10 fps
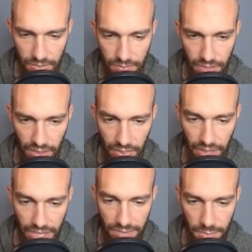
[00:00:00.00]
And
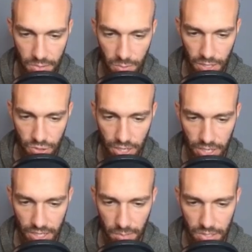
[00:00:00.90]
they give up switch
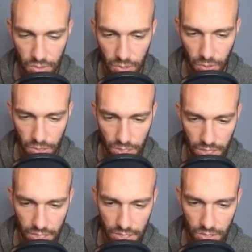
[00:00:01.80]
and come into Go
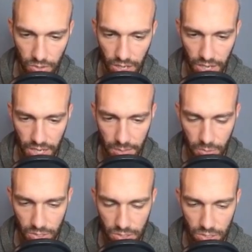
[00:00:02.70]
Lurk. So I am
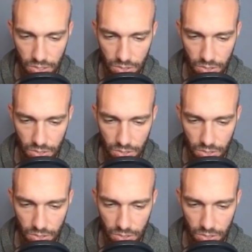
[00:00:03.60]
going to